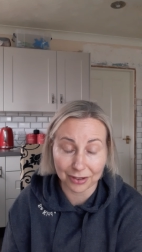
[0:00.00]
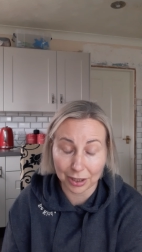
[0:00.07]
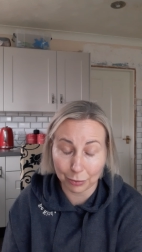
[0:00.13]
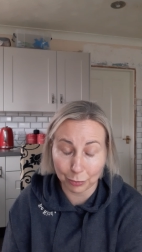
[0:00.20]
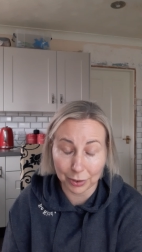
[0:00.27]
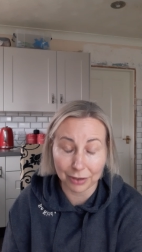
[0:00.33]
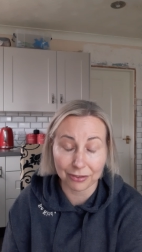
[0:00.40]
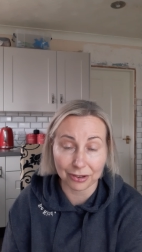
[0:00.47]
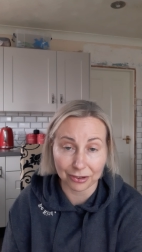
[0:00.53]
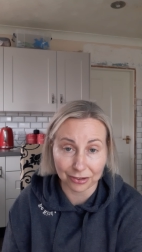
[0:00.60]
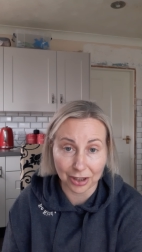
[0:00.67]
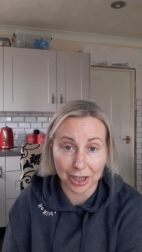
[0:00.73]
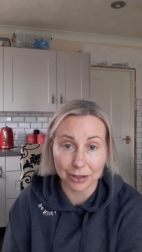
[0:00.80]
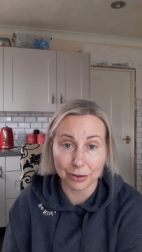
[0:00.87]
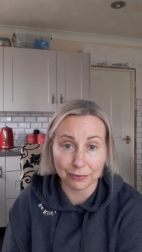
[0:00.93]
It will
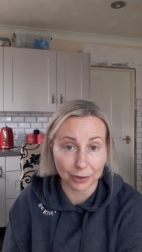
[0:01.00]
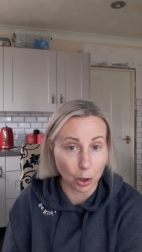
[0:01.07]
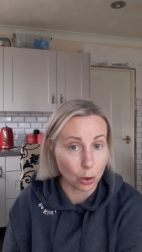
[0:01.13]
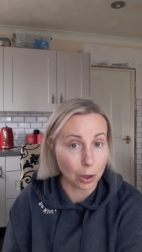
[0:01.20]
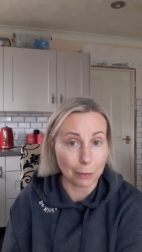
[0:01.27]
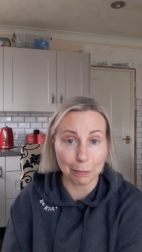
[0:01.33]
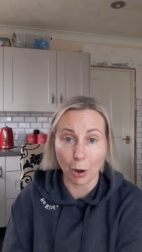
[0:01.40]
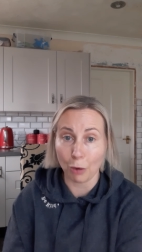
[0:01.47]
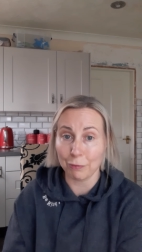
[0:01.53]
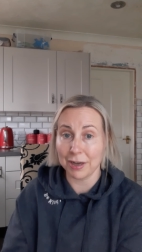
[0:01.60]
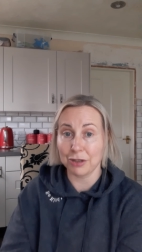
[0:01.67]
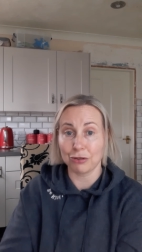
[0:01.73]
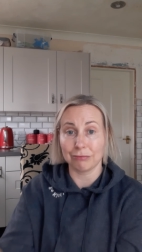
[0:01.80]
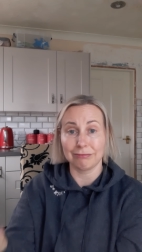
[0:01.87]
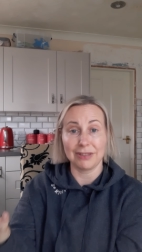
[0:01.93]
sustain you for longer.
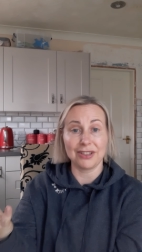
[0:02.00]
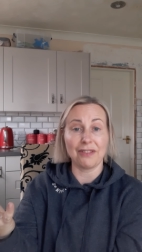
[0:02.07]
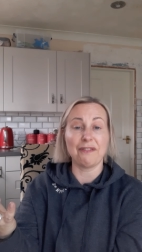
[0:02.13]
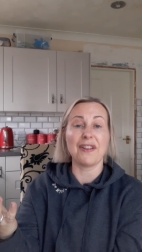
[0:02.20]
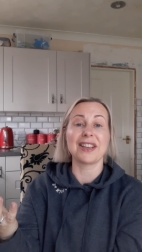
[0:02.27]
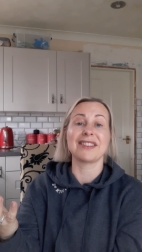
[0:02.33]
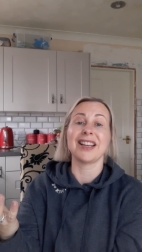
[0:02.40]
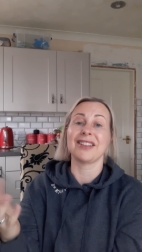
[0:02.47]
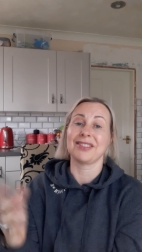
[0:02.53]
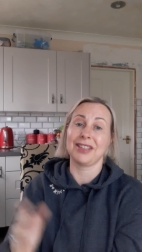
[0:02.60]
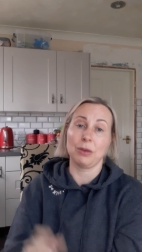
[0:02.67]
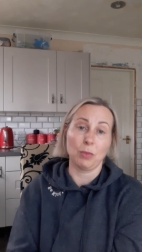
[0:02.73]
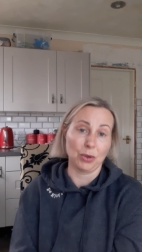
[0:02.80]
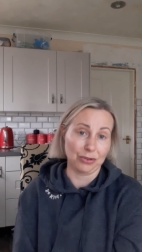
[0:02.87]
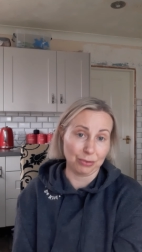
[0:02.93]
Porridge is a
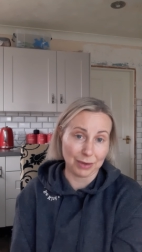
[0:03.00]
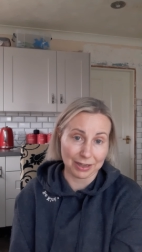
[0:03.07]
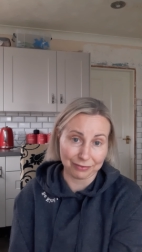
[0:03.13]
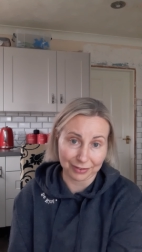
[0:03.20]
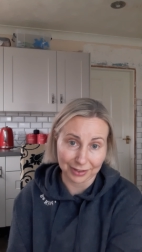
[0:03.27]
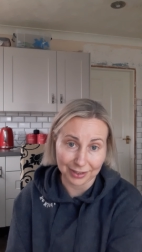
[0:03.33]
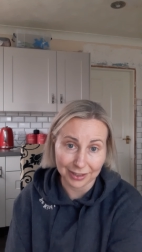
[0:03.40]
fantastic one to have.